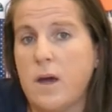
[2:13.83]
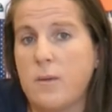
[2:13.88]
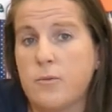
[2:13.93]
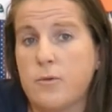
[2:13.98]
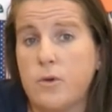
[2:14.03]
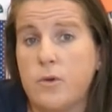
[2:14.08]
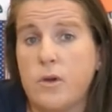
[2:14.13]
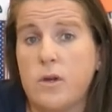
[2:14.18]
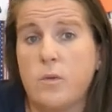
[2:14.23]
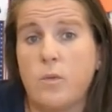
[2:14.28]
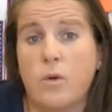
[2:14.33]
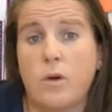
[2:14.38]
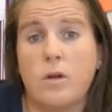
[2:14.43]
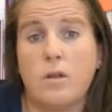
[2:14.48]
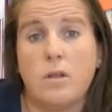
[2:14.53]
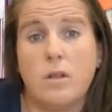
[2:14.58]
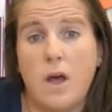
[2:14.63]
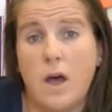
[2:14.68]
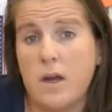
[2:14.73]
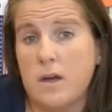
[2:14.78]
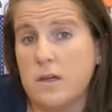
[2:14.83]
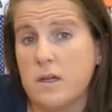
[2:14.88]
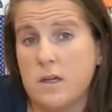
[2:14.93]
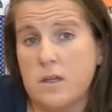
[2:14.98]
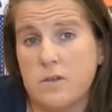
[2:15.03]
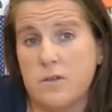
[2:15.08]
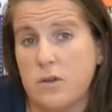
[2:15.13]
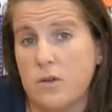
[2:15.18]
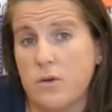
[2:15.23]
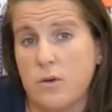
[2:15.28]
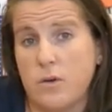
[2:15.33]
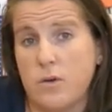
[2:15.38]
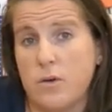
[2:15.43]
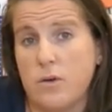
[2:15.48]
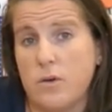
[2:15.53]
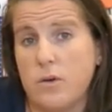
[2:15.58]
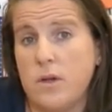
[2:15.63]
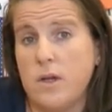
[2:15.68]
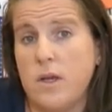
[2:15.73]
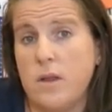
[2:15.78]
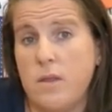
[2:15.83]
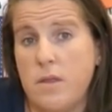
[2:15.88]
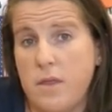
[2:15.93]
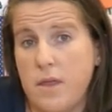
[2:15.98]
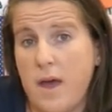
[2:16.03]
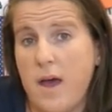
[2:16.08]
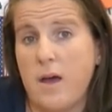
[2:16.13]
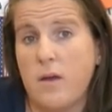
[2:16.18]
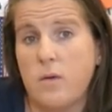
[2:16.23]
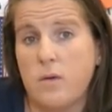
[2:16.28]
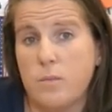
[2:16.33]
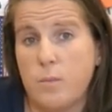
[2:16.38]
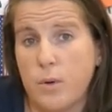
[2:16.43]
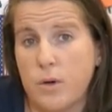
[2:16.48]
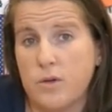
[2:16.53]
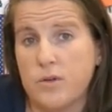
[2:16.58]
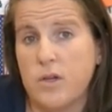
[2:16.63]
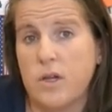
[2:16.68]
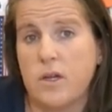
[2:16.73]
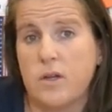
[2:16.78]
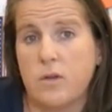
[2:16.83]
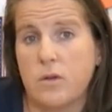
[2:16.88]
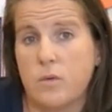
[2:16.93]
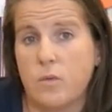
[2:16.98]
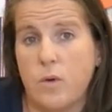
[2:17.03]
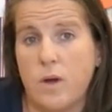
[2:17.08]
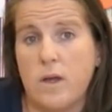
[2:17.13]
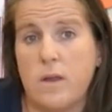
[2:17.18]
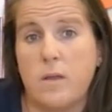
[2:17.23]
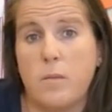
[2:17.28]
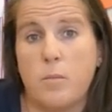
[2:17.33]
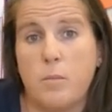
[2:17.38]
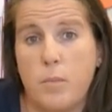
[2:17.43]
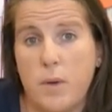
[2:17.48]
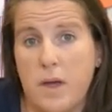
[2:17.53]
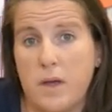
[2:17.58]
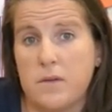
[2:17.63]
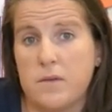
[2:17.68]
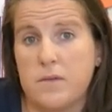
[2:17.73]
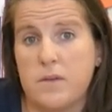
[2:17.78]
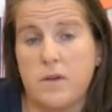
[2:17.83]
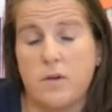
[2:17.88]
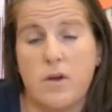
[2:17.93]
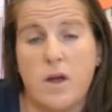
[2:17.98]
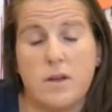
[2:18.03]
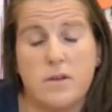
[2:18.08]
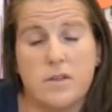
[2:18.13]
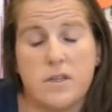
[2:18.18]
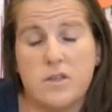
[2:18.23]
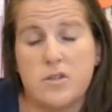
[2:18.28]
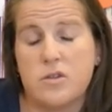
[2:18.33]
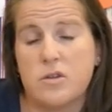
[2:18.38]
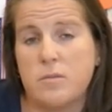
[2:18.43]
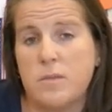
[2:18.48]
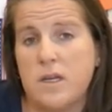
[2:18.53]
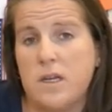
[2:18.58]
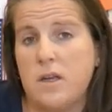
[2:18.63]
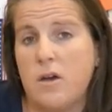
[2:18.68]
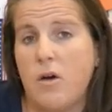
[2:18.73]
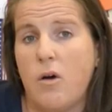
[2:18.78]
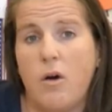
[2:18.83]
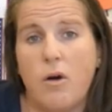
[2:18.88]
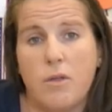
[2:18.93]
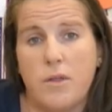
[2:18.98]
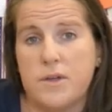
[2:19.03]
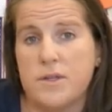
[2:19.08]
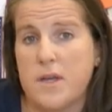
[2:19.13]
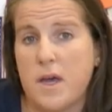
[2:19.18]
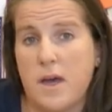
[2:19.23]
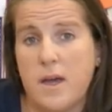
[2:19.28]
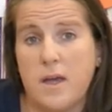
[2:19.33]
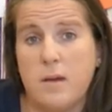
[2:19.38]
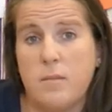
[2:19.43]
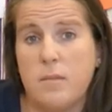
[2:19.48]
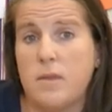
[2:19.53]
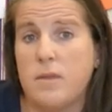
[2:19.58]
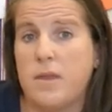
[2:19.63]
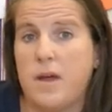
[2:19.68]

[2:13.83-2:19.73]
an opportunity where a lot of kids learn in that particular way the best. They're on digital media all the time.